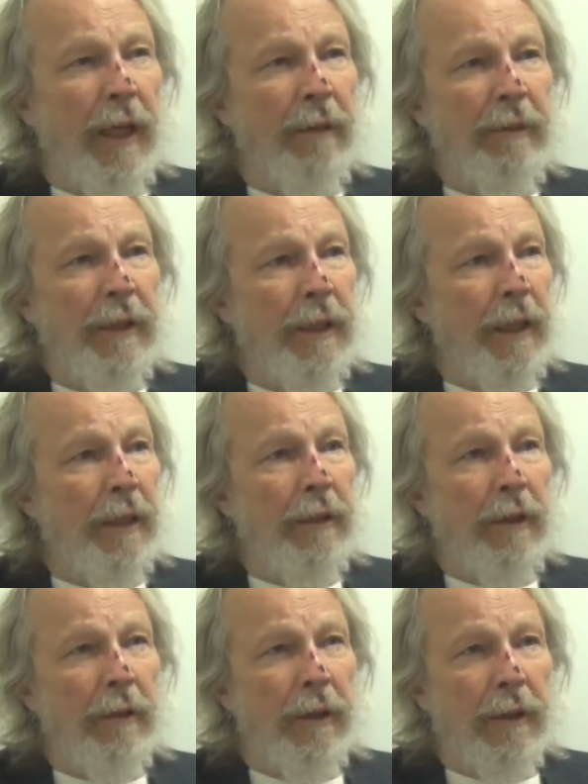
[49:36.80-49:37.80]
I mean,
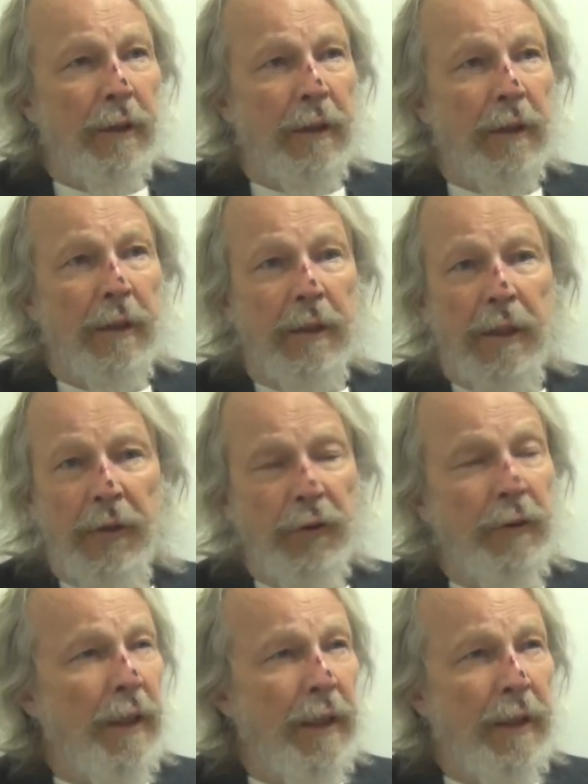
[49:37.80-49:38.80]
and
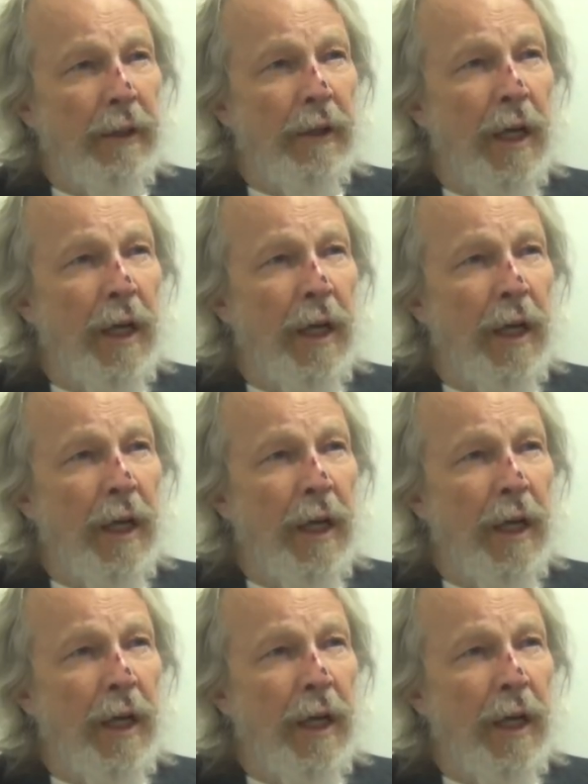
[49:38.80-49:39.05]
yesterday